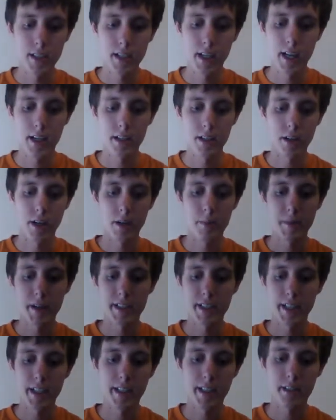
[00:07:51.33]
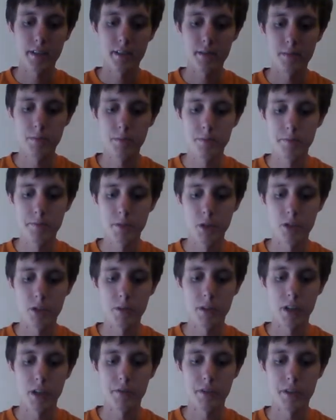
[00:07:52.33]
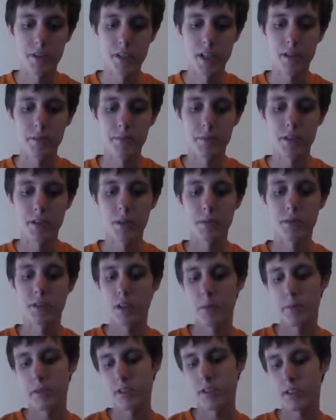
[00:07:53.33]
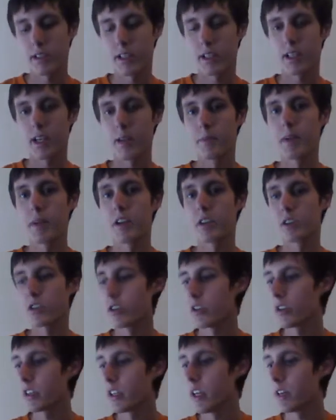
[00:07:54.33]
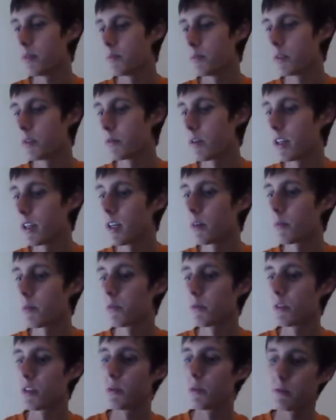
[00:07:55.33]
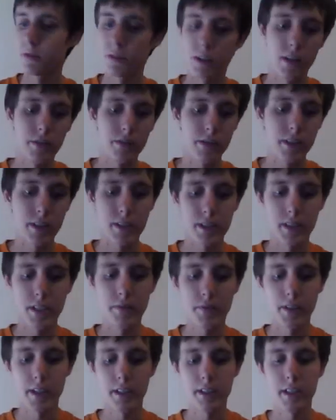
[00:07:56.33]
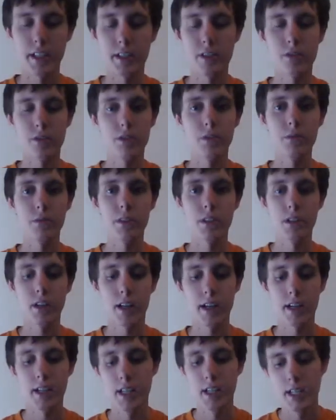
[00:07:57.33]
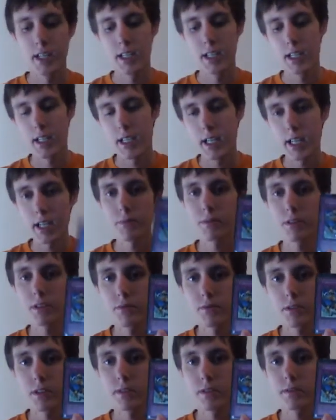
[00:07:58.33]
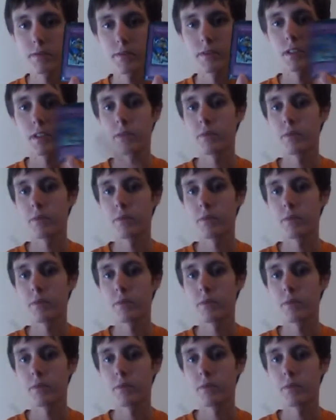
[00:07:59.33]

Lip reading: I don't know. I might take the Ultimate Offerings out and put double summons in there. I'm not sure yet, but right now I'm gonna run Ultimate Offering and see if I get screwed with it or not. And one Return to